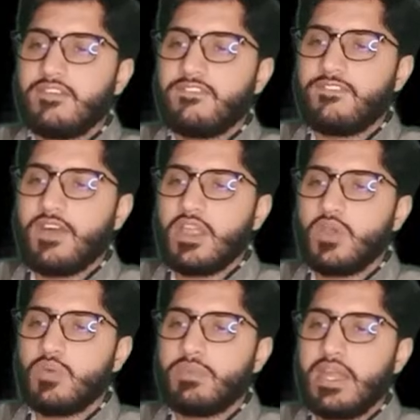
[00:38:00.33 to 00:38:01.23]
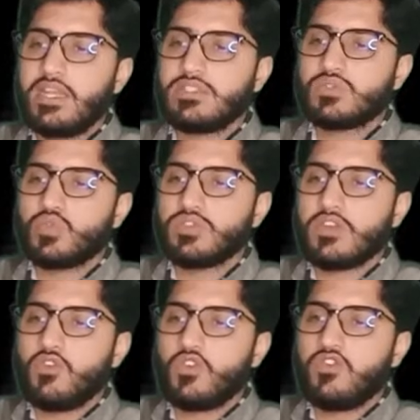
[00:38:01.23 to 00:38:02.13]
5 minus 2 to the
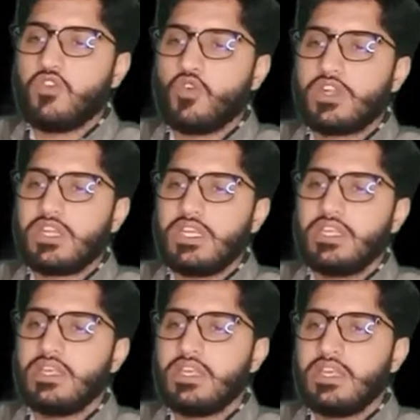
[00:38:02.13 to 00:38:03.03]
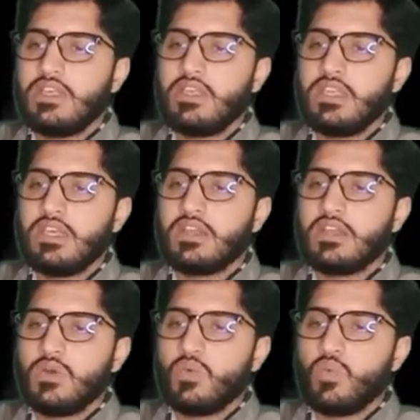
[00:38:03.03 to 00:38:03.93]
4t. Here
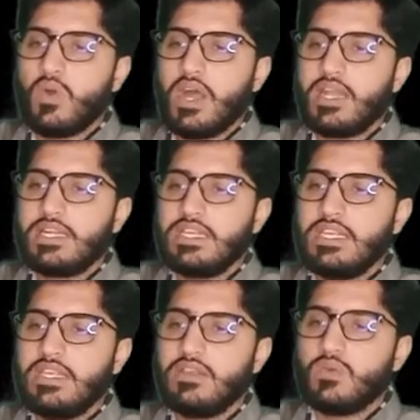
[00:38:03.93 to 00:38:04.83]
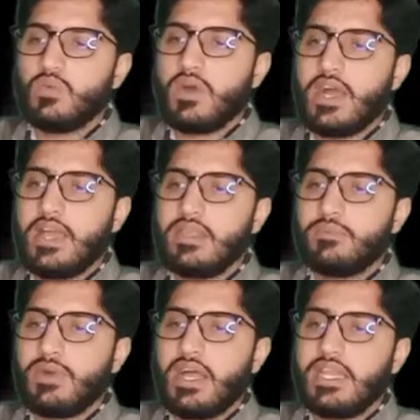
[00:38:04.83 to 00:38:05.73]
y dy
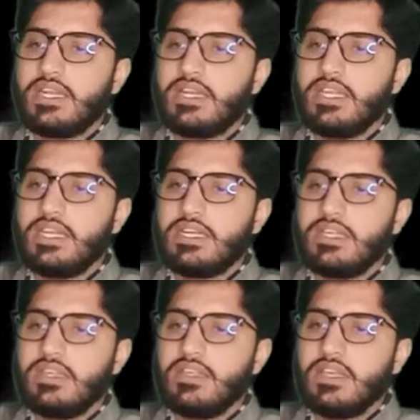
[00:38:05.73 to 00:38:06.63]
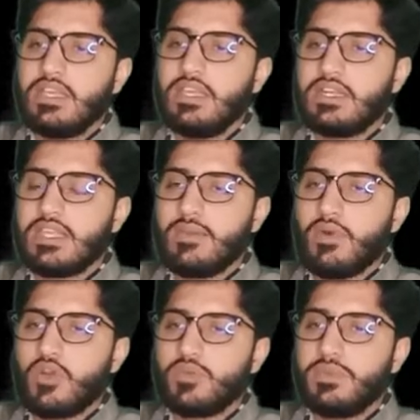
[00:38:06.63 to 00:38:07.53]
by dt, it came
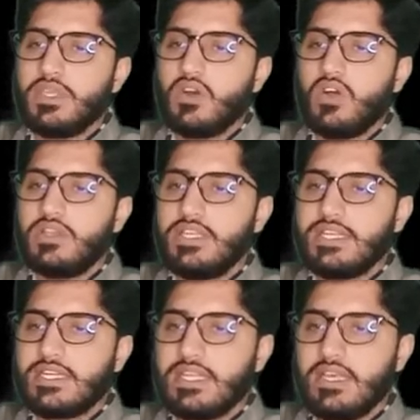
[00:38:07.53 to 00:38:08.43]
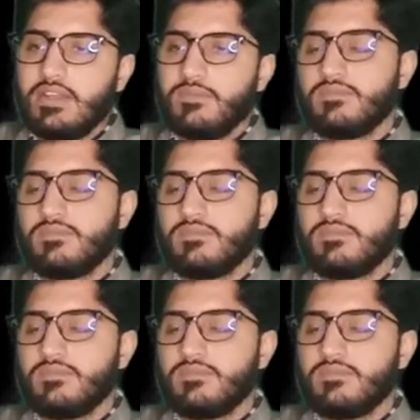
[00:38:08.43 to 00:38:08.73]
out to be only 10.